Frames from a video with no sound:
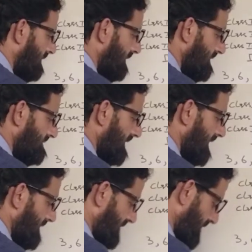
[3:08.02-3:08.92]
D is
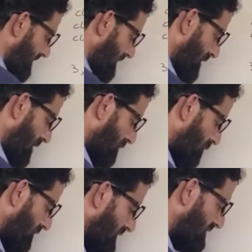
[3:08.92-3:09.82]
again 3.
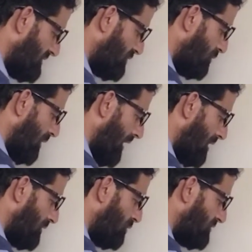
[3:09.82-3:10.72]
So this is 2
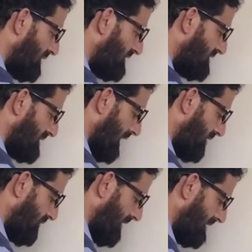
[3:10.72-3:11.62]
6s are
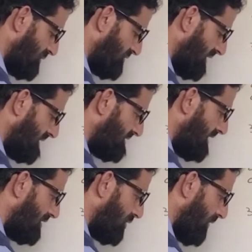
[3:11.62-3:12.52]
12. So 6
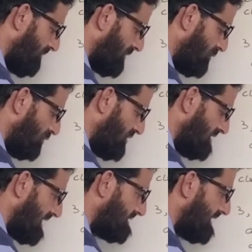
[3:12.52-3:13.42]
into 2
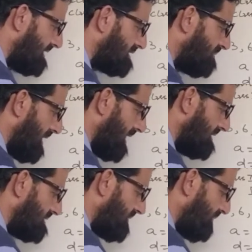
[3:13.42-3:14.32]
3s are 6 plus